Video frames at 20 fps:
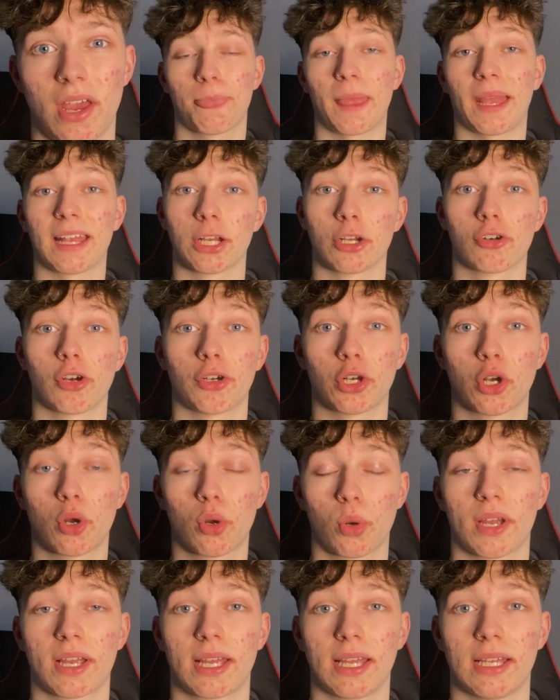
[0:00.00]
They can grow the
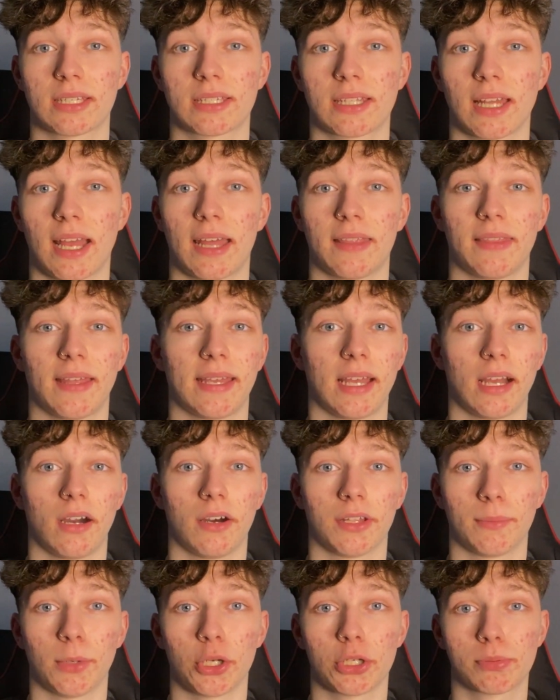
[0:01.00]
quickest and they
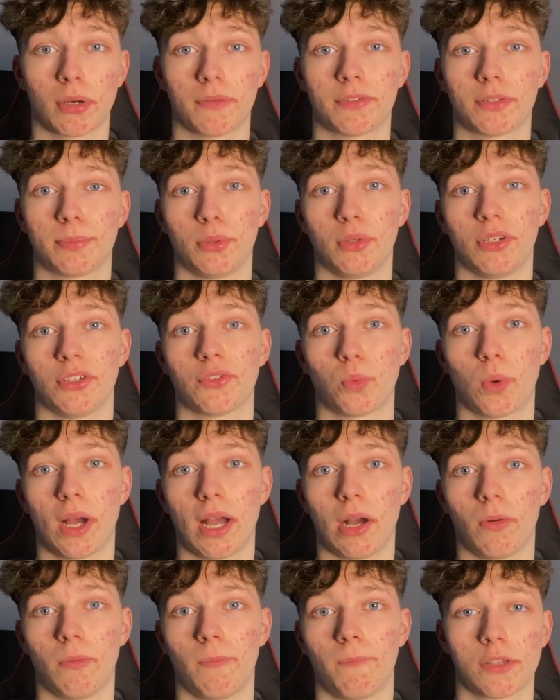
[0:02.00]
are the most profitable as well.